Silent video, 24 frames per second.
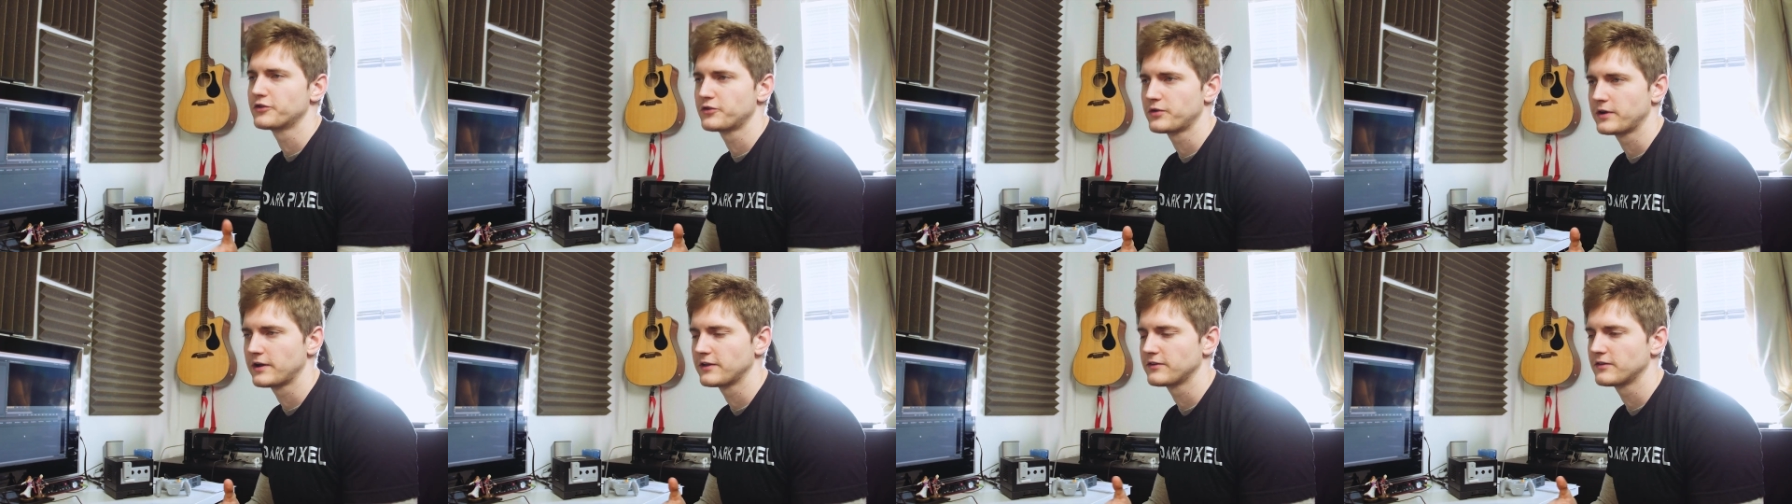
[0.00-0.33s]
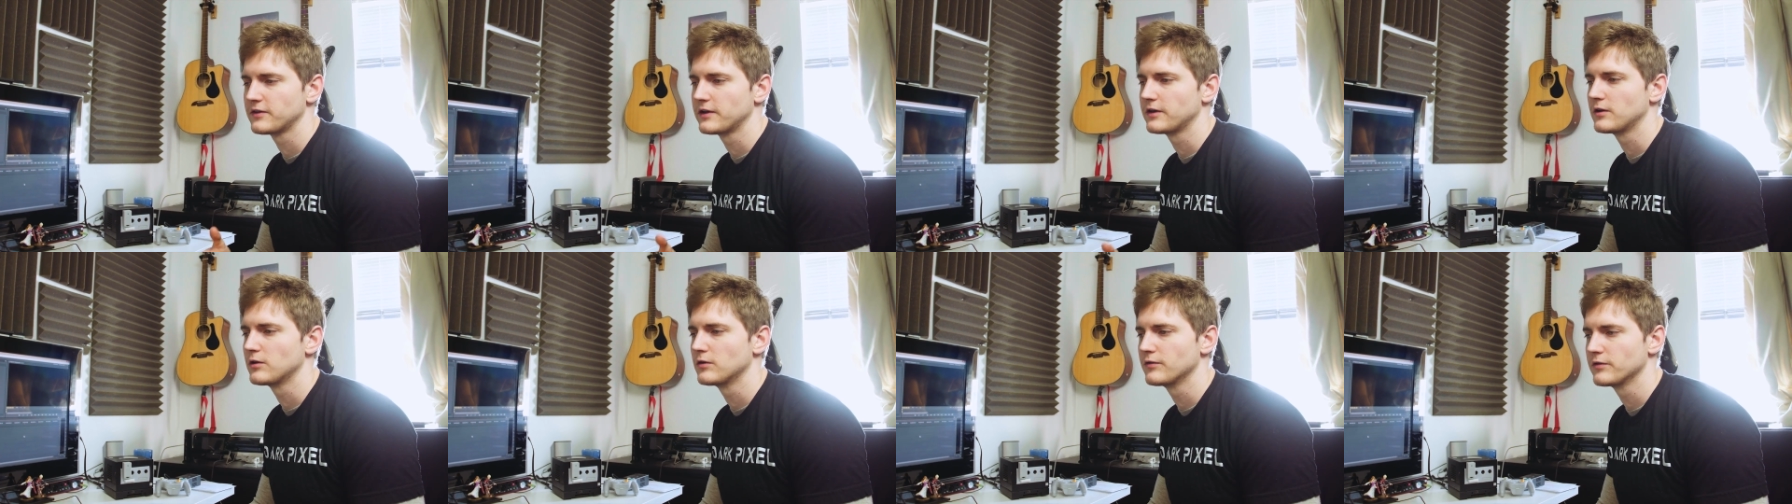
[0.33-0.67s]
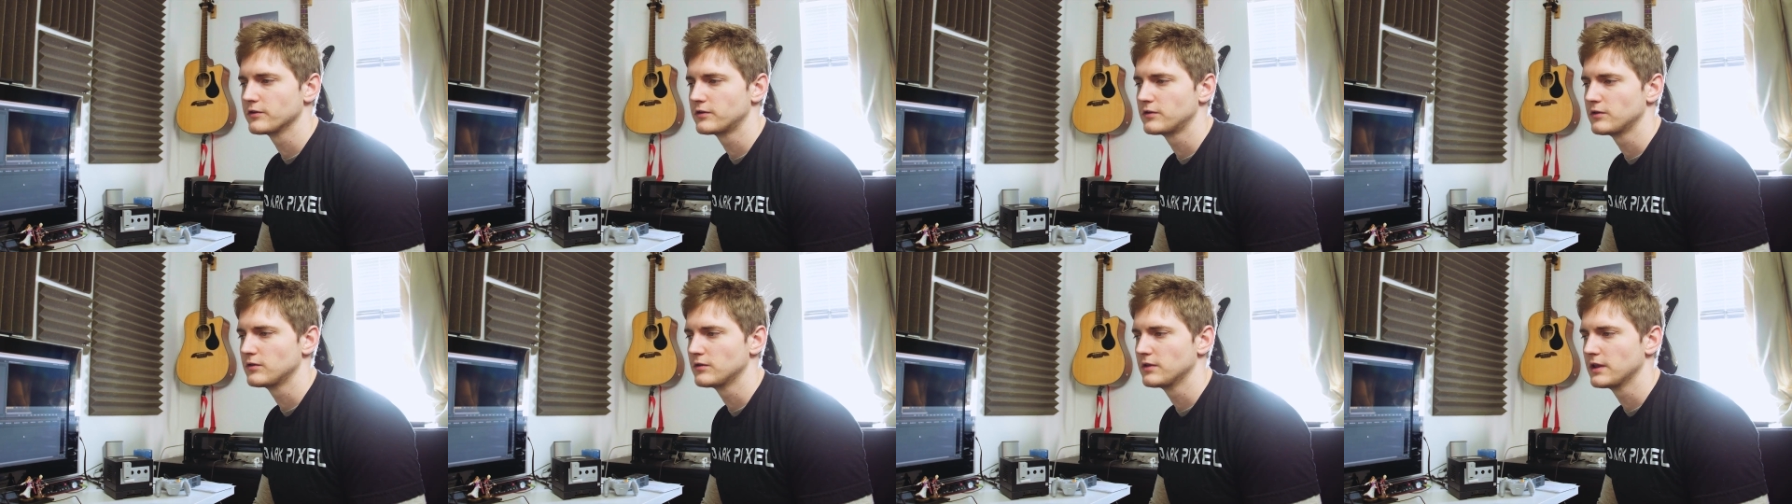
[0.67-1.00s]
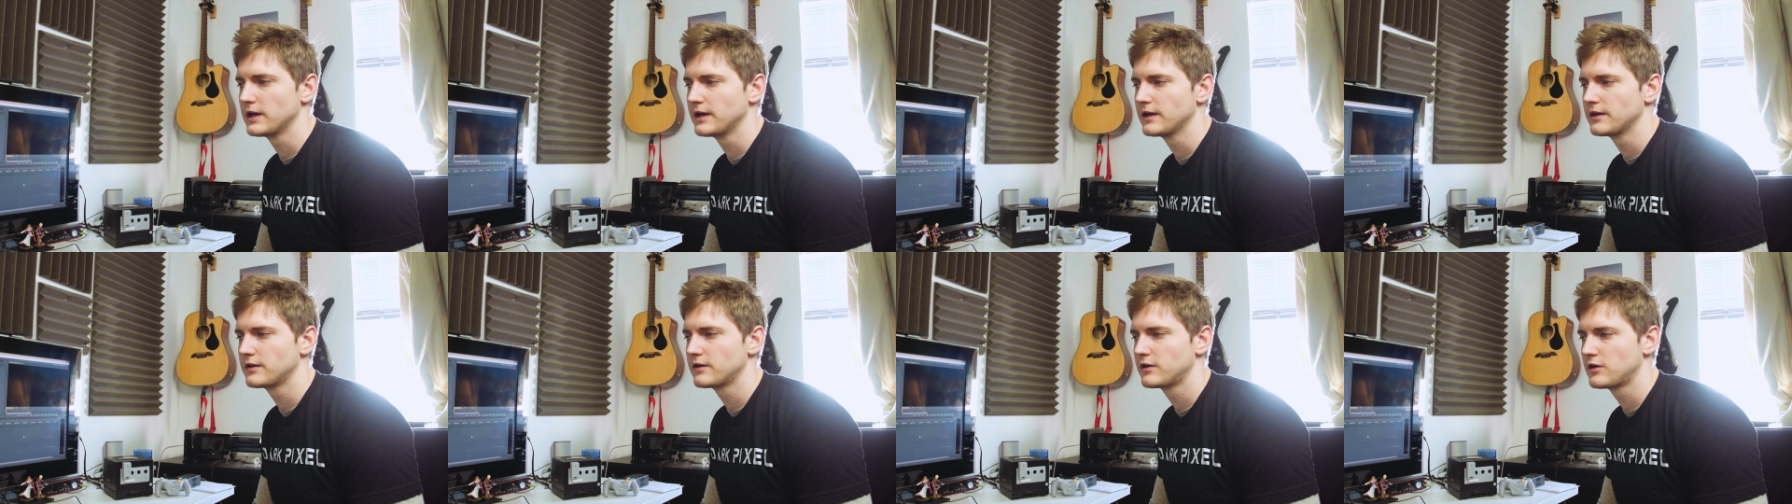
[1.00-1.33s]
translate over to
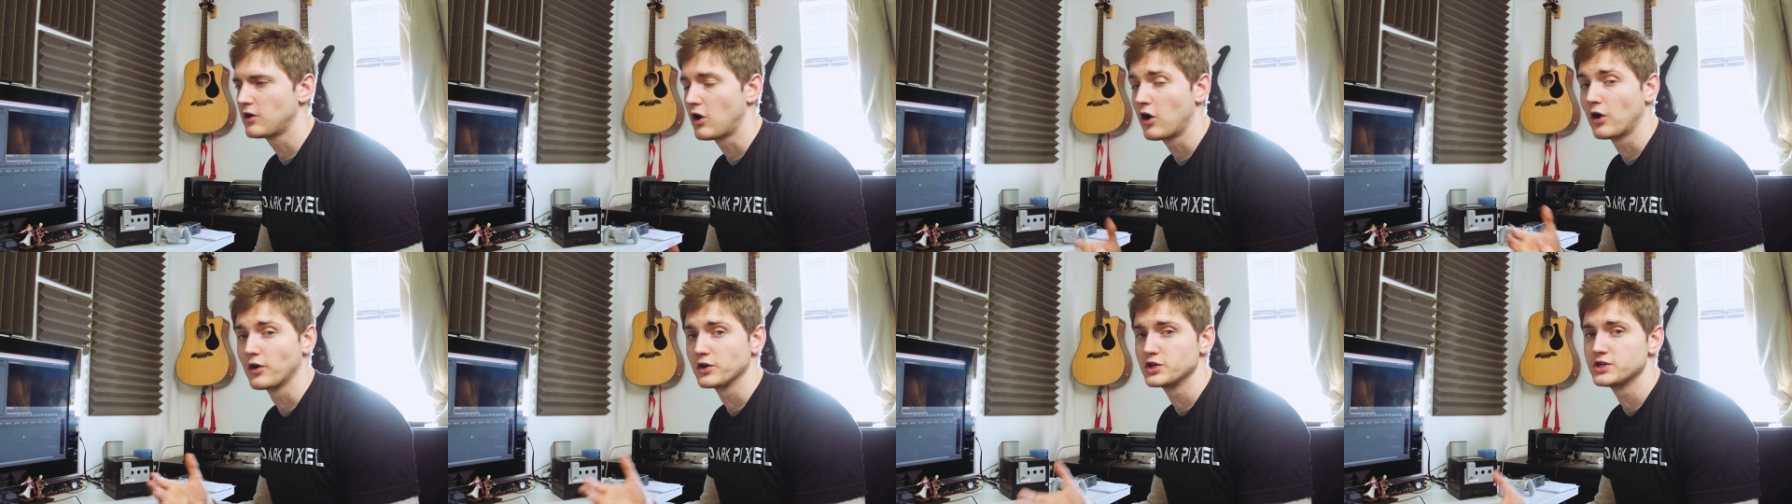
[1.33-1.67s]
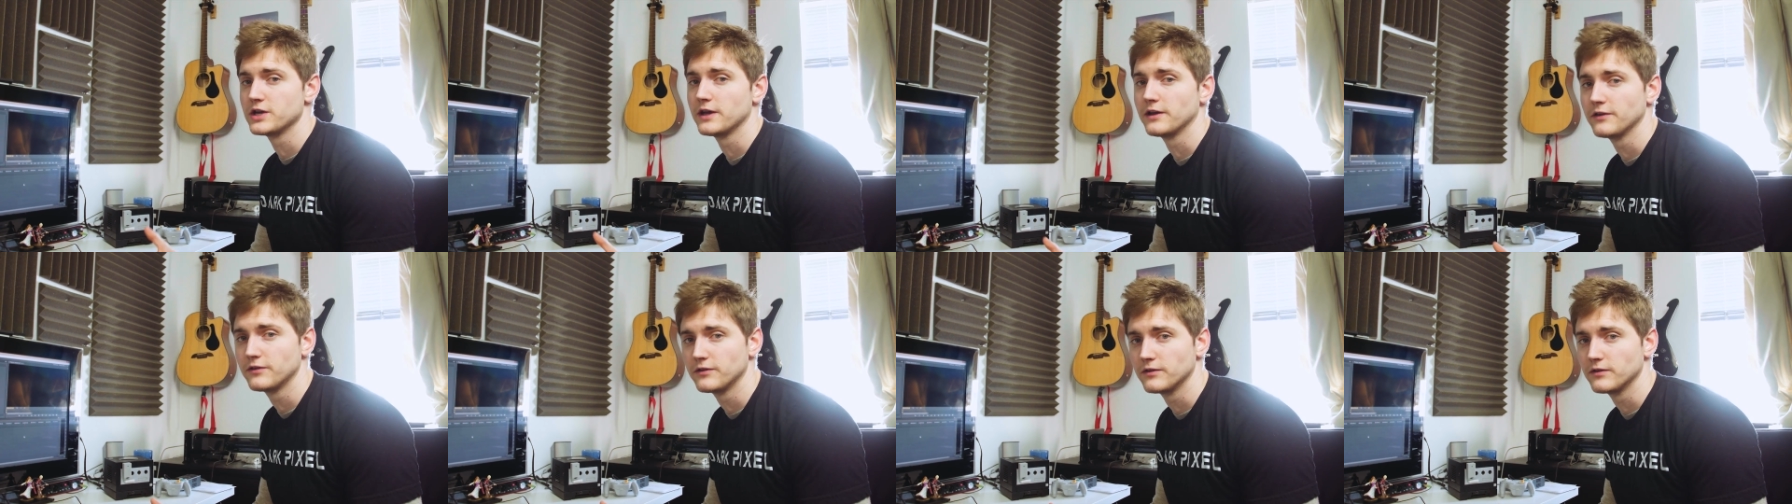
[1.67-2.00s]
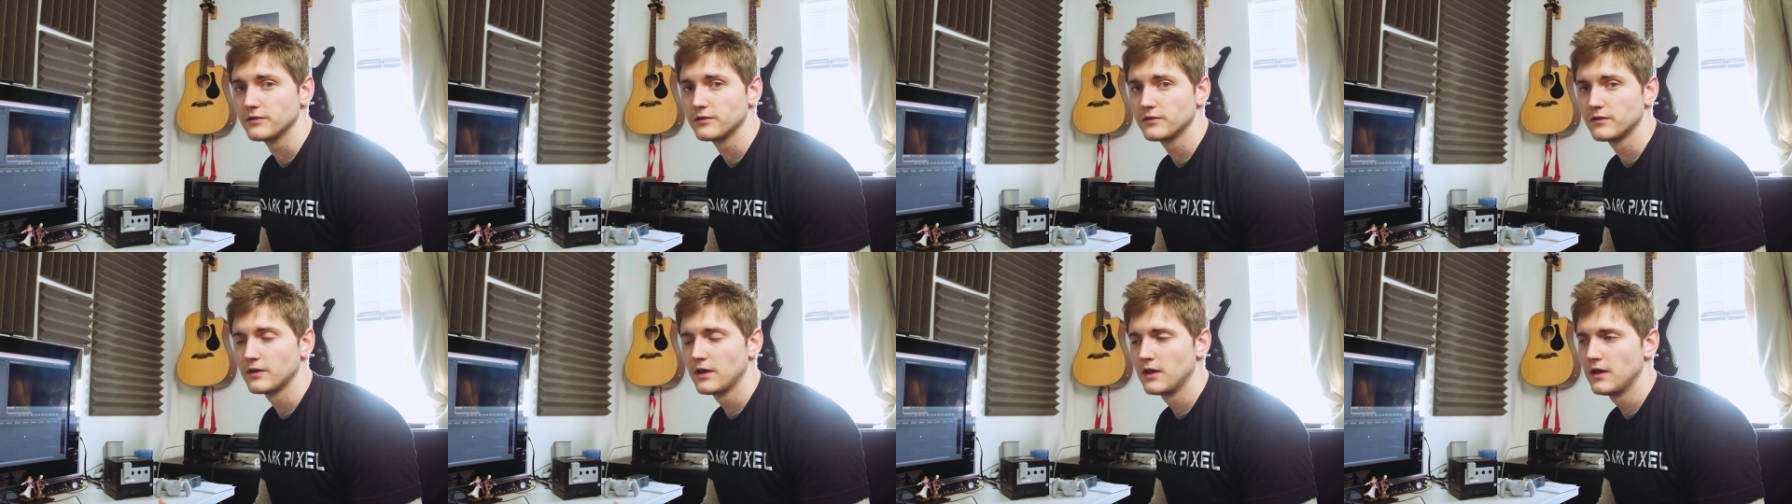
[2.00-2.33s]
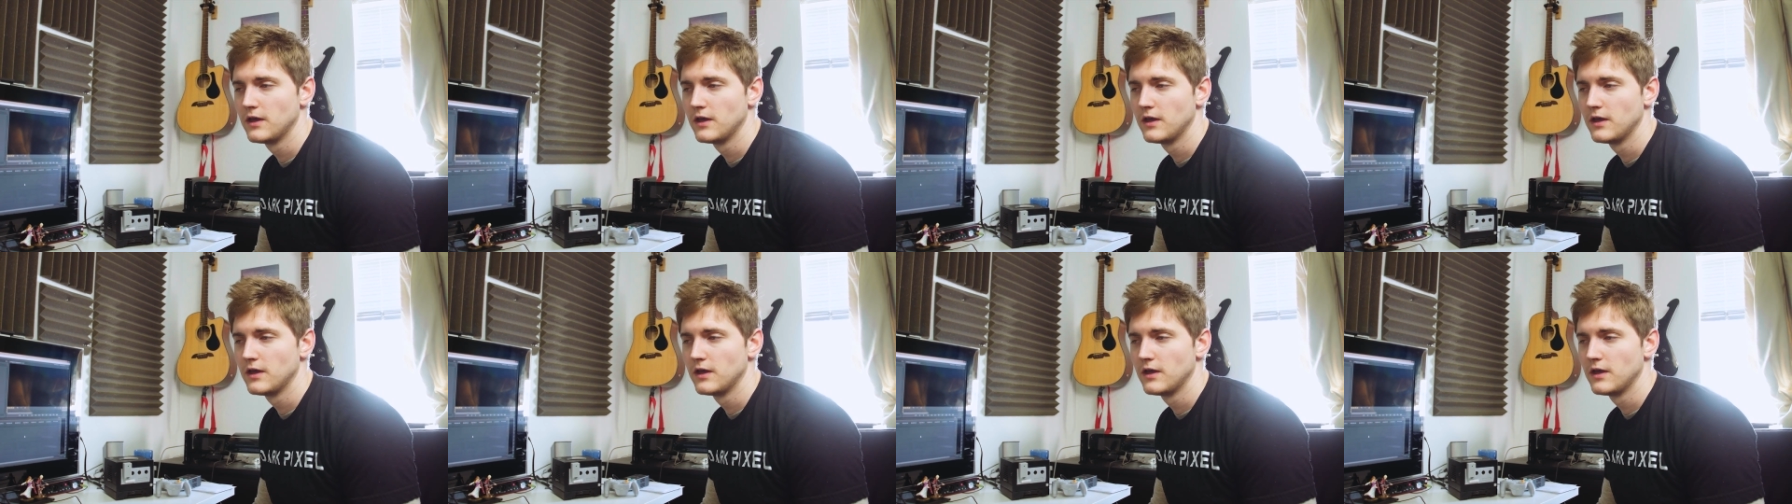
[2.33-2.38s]
like car chases